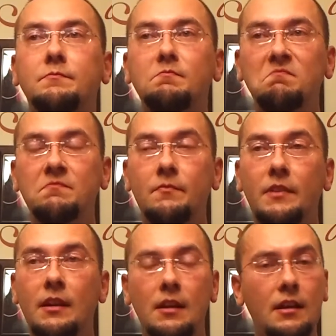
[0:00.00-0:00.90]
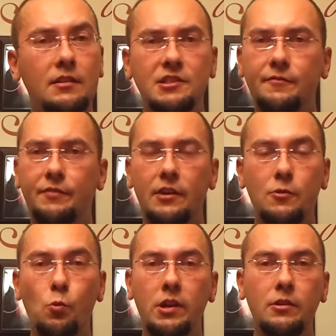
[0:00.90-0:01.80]
It's just
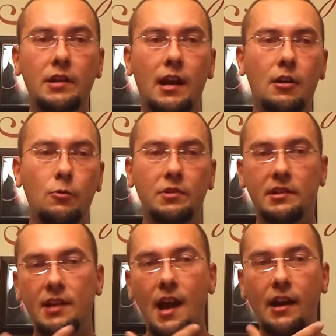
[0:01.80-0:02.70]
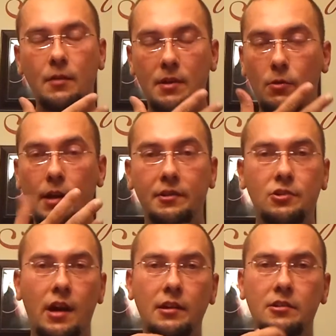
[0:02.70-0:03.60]
very weird how it was attacking me when I was
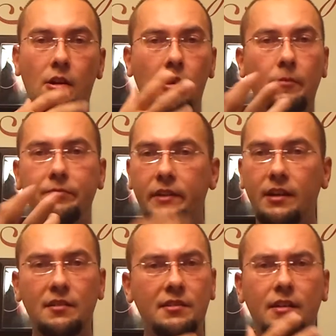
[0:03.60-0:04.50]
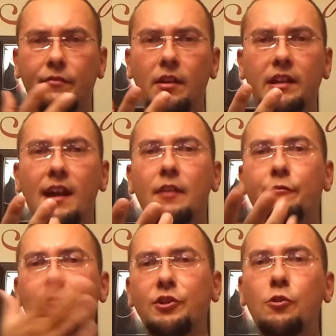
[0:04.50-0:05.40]
trying to talk. Like I said, it felt like I had
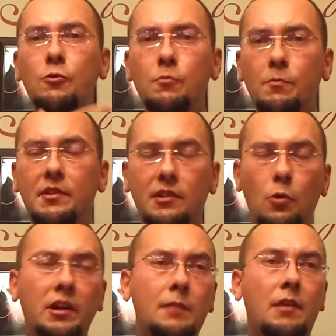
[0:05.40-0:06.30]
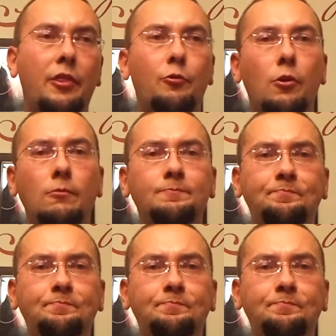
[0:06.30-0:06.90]
fumes going in my throat.